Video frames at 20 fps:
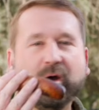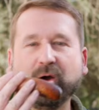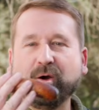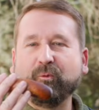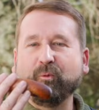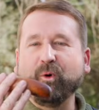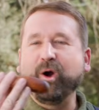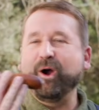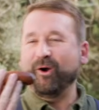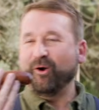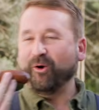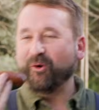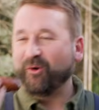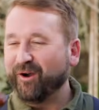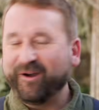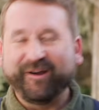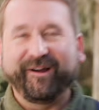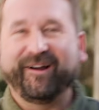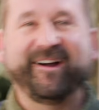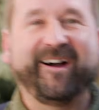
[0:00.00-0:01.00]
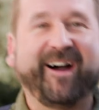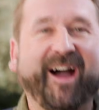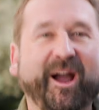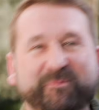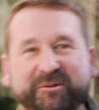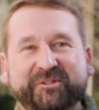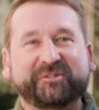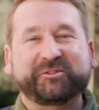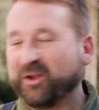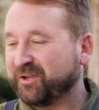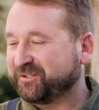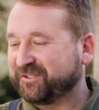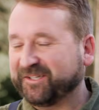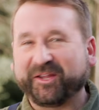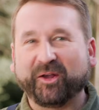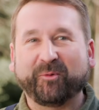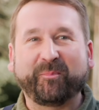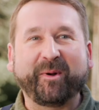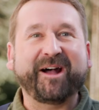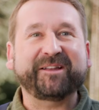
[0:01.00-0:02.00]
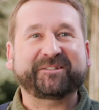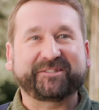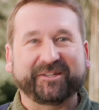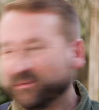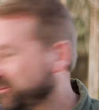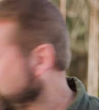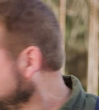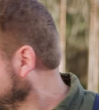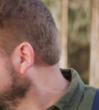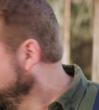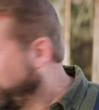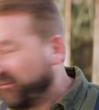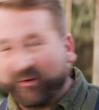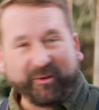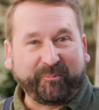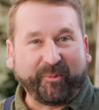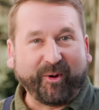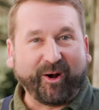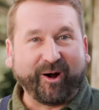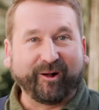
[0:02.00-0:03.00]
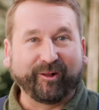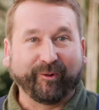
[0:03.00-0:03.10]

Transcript: Whoa, I must toss the kielbasa and grill the football.